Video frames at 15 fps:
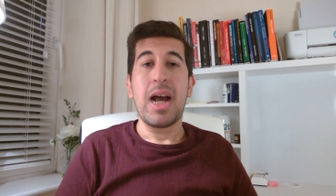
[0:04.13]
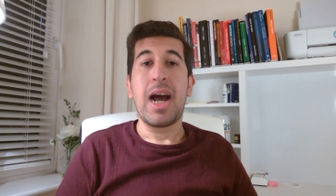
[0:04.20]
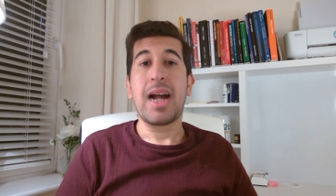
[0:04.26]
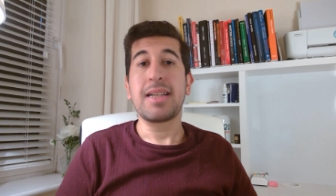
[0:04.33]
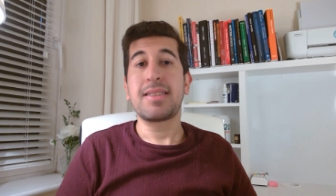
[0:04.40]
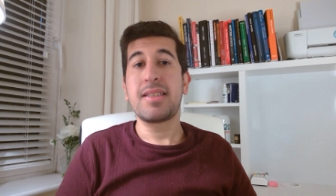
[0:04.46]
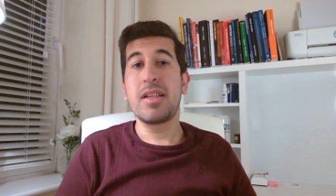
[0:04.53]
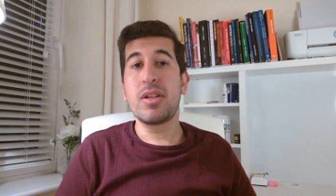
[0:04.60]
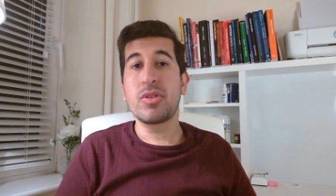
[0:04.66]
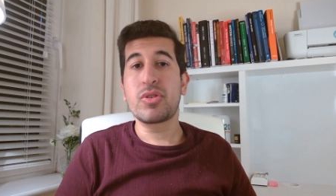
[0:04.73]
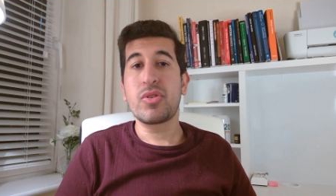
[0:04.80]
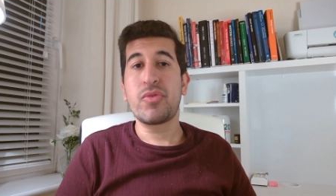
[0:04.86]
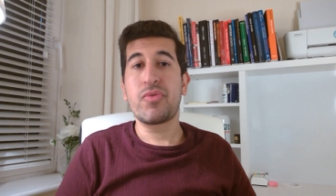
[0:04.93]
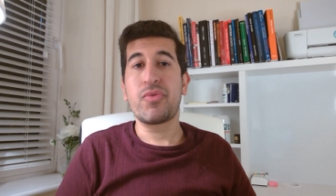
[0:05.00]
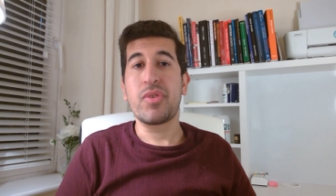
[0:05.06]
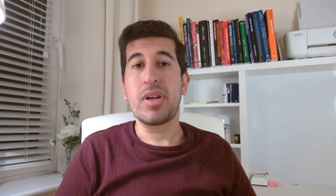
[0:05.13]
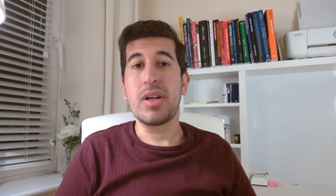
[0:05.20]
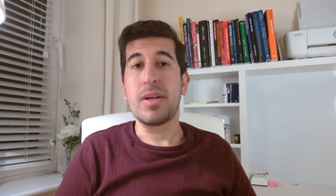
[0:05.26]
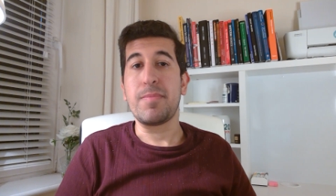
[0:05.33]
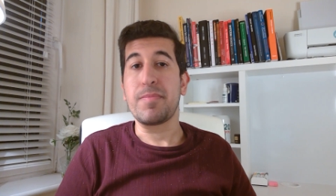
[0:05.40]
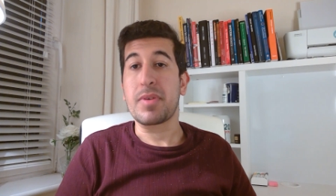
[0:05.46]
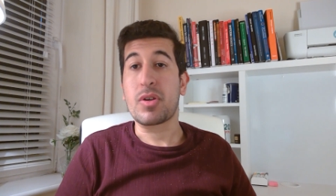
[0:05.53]
I see lots of
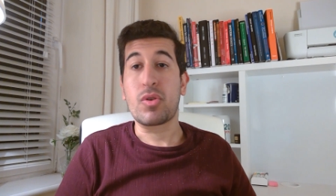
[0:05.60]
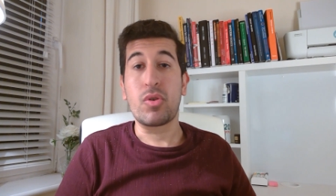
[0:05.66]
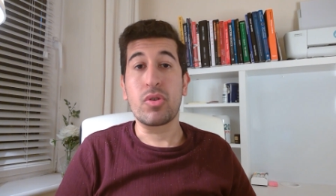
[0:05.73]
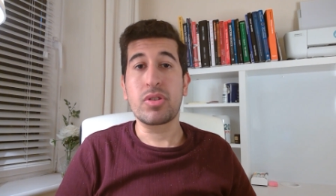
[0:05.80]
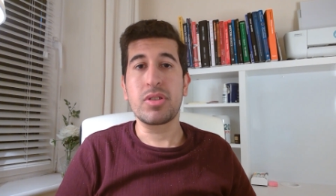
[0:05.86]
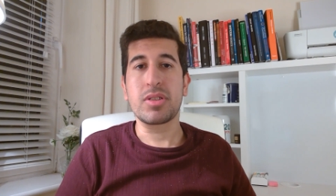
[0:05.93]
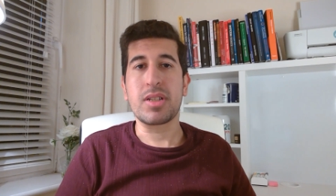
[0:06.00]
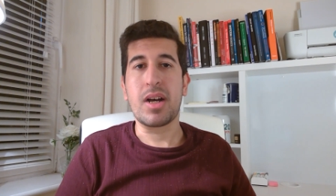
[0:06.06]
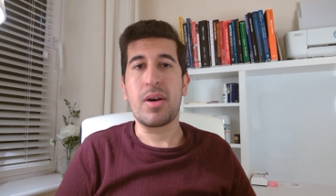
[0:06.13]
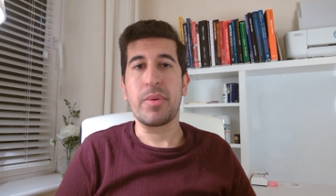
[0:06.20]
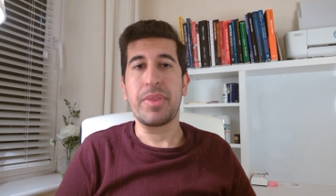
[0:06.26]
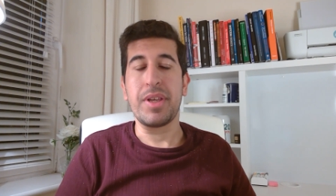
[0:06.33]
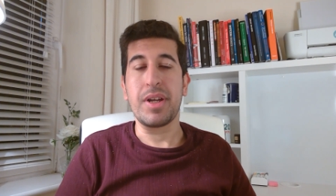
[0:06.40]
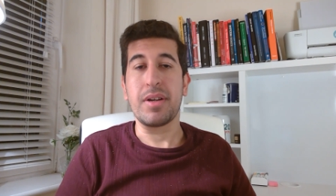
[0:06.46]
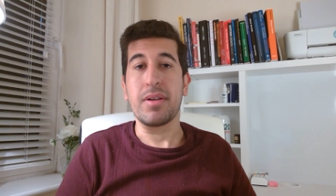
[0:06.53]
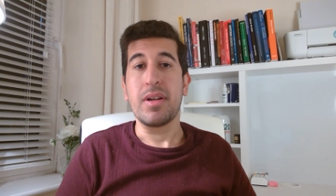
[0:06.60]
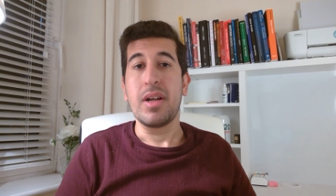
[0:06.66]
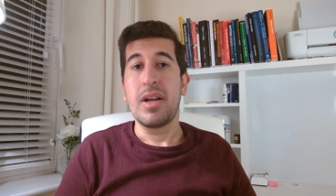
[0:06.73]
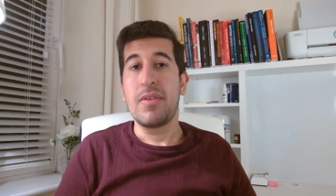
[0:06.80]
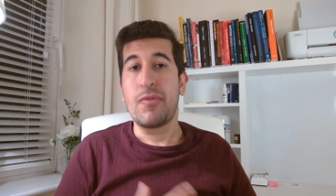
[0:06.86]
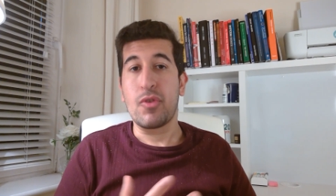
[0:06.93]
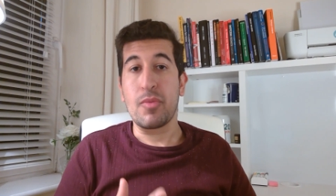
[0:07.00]
um, courses out there
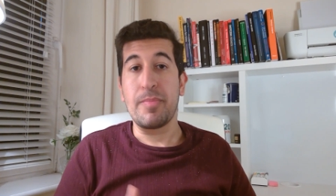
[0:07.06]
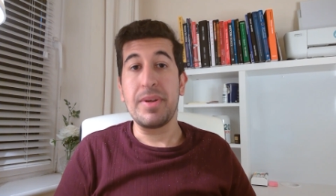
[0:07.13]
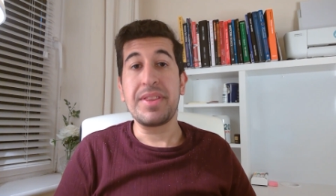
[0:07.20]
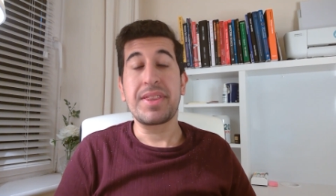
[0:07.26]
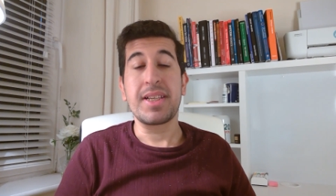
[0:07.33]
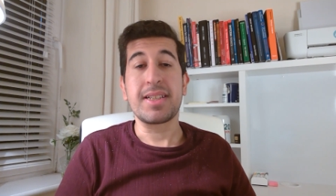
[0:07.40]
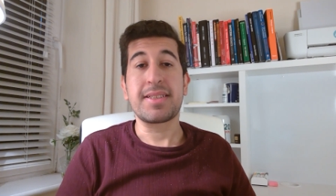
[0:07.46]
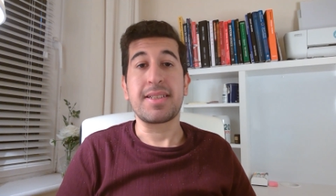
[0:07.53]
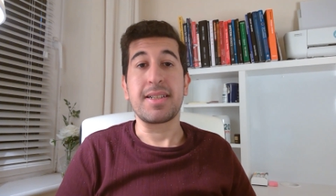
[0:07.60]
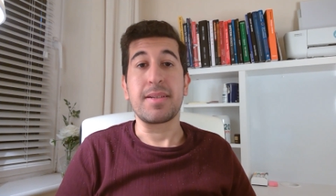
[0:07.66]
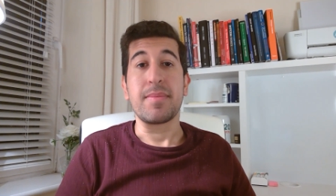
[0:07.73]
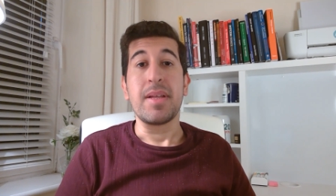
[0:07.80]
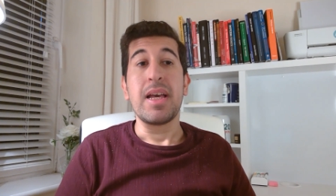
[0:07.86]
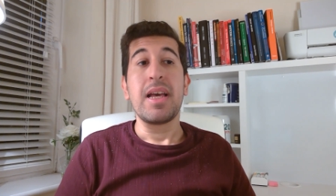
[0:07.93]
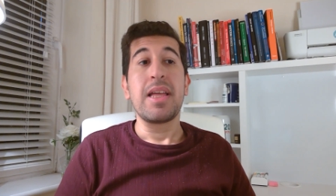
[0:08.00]
for pen testing.